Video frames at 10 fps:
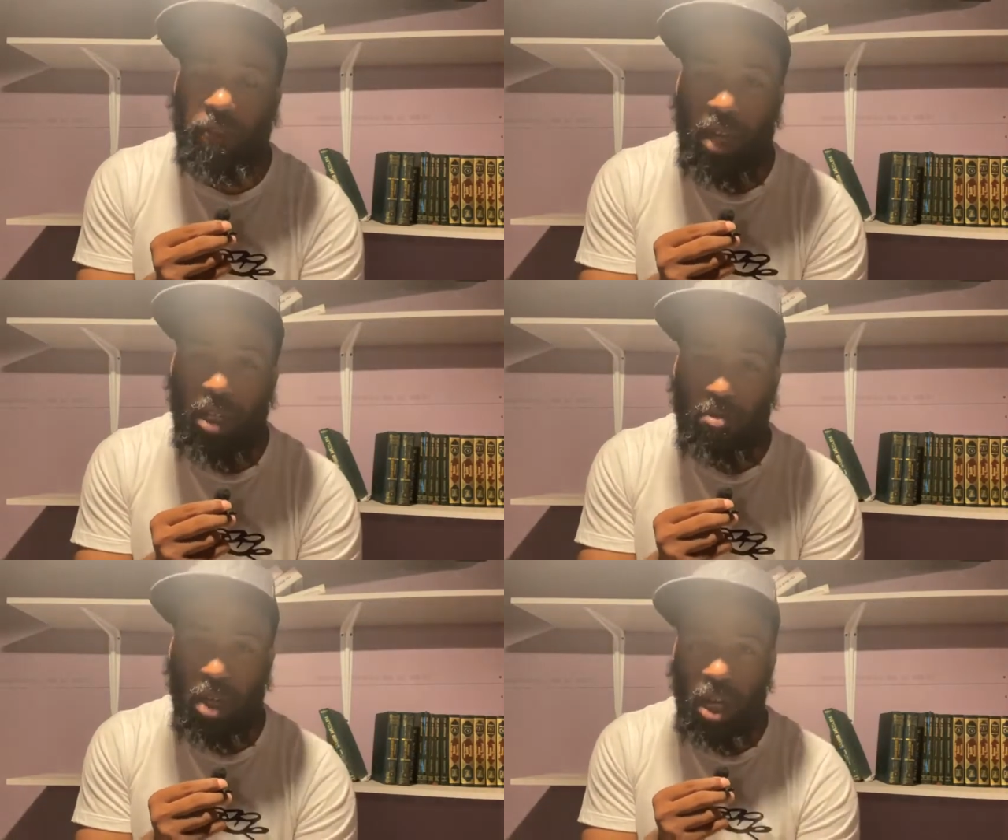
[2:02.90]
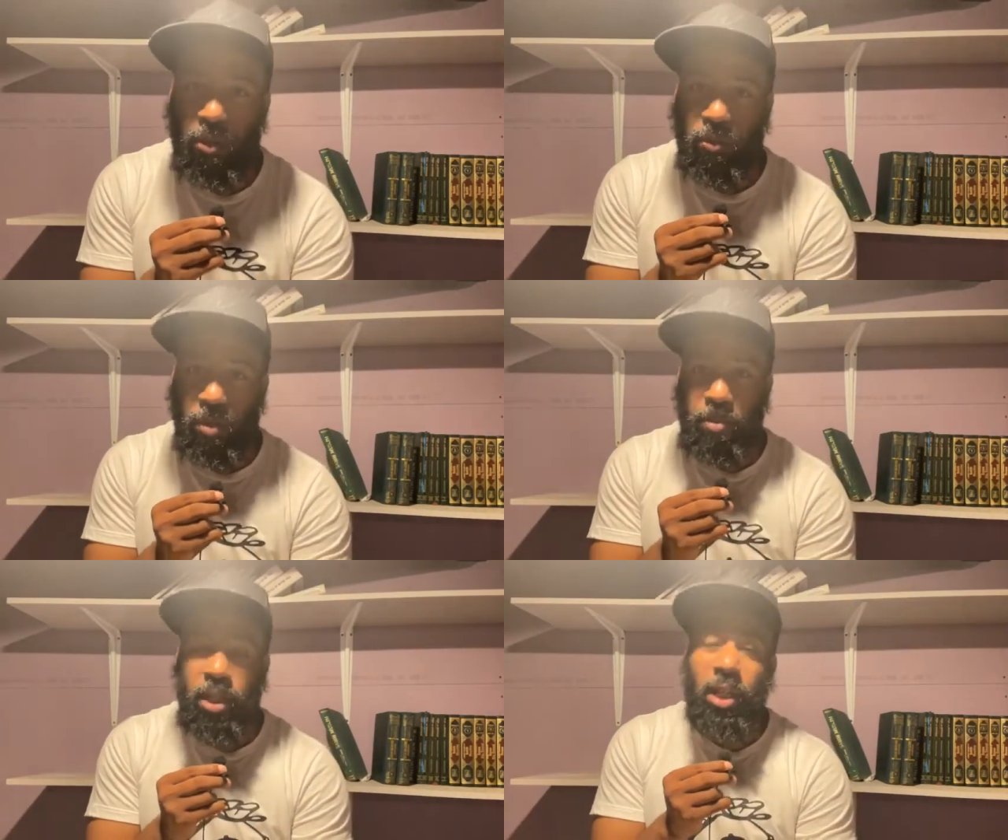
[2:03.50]
of
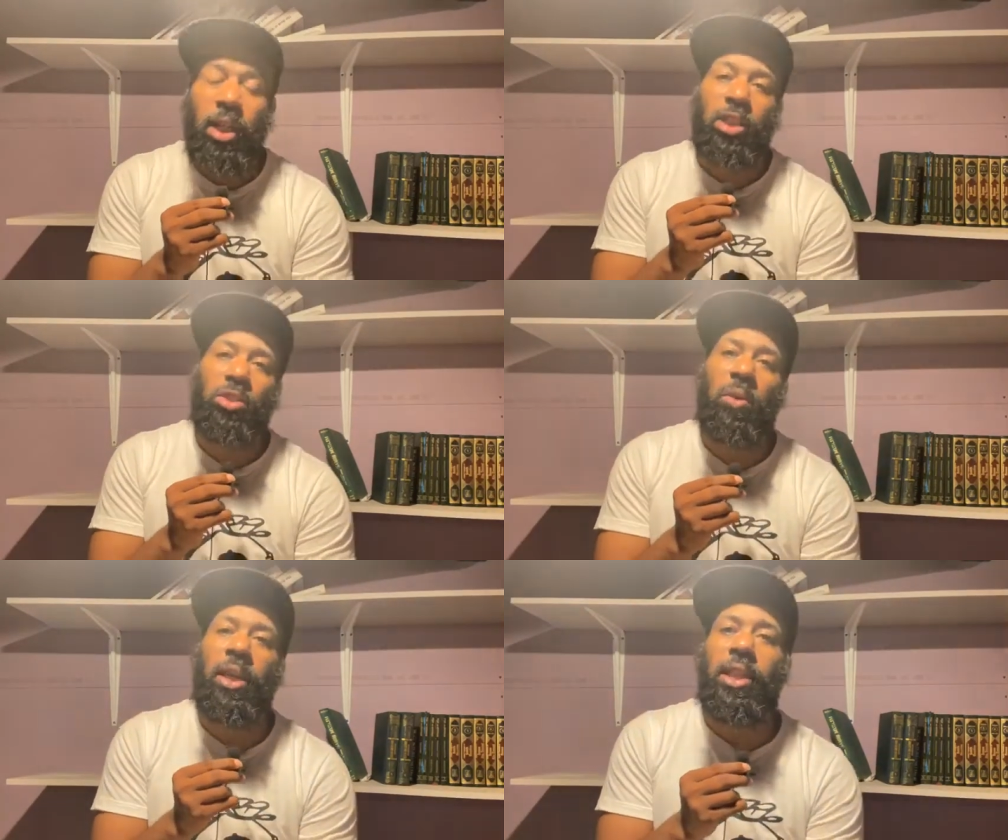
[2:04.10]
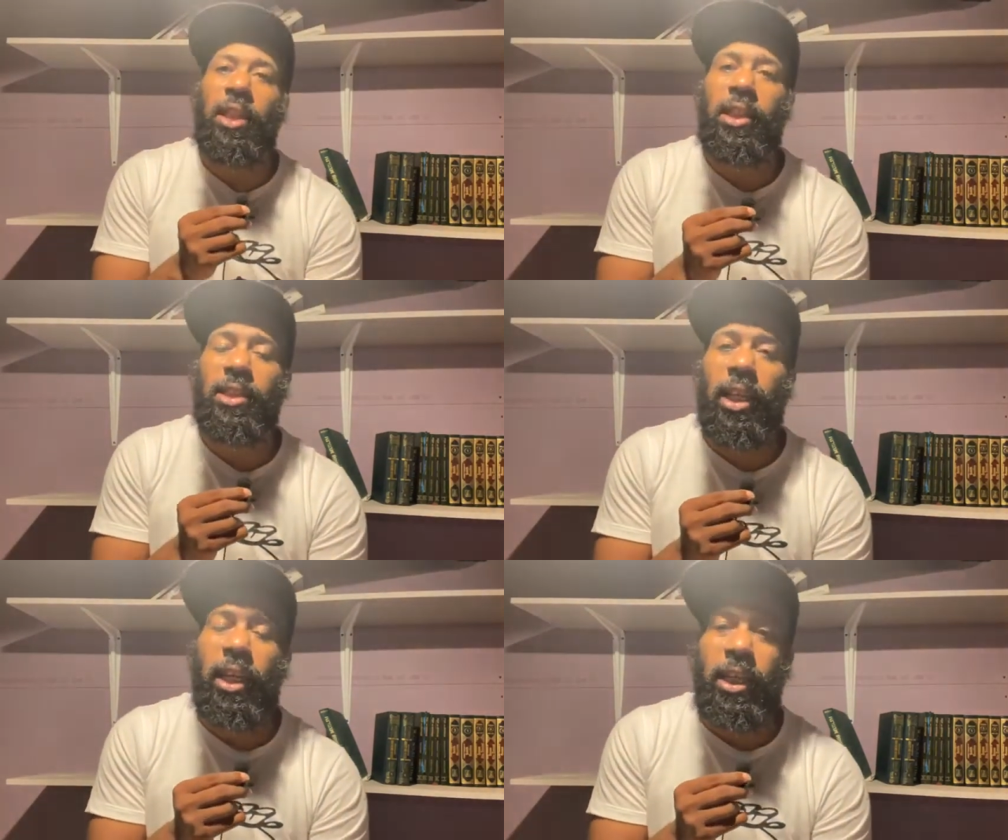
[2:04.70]
Al-Muharram. So in these
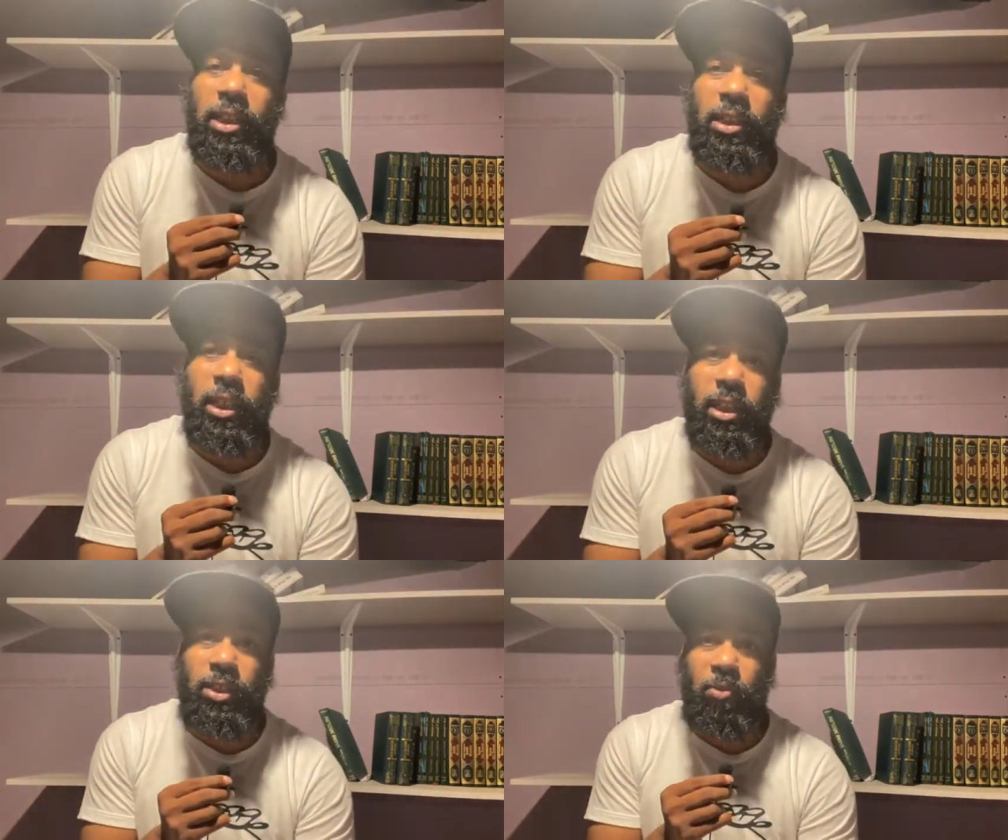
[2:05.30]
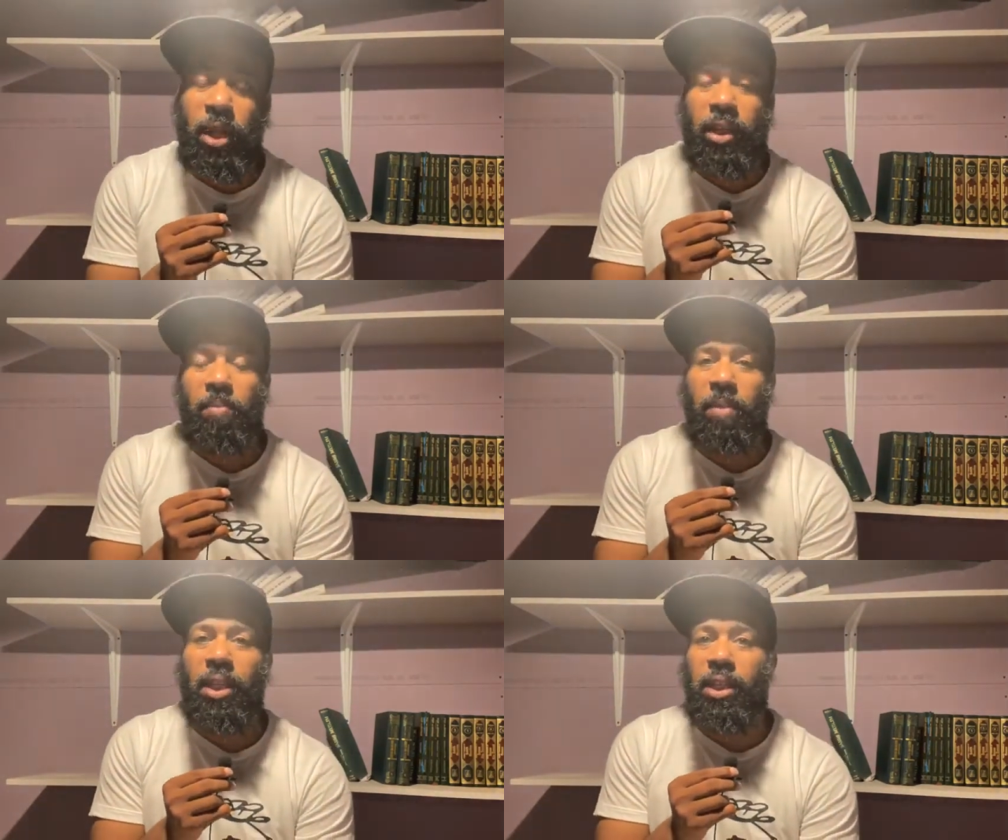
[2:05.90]
days, it's
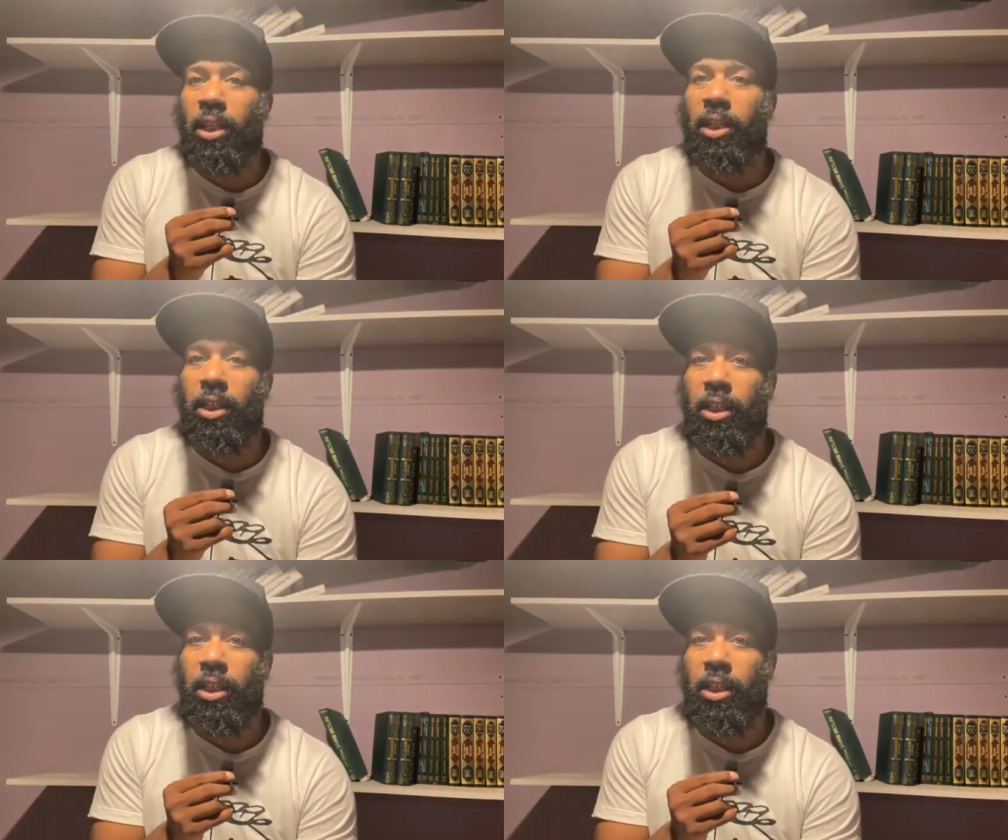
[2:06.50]
recommended,